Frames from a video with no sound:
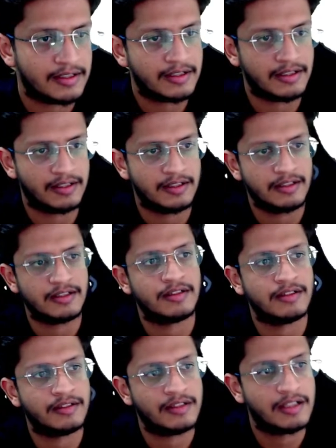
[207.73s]

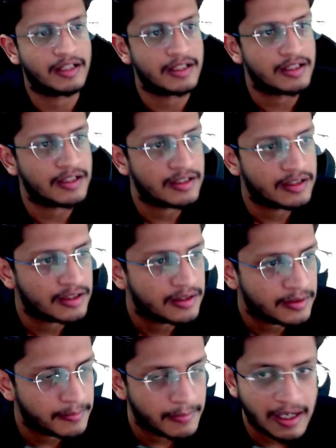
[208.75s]
like
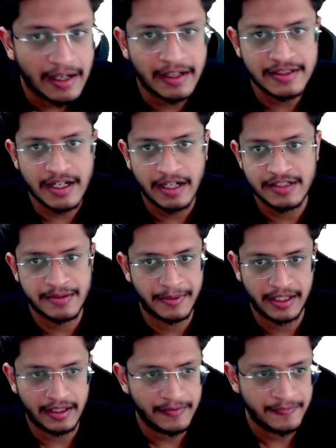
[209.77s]
Bard and
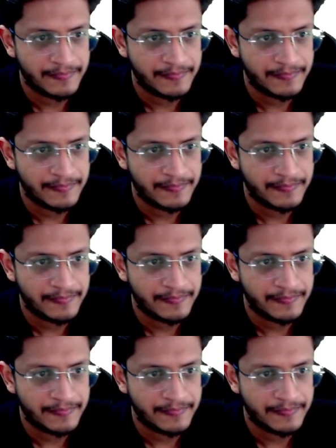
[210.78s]
ChatGPT.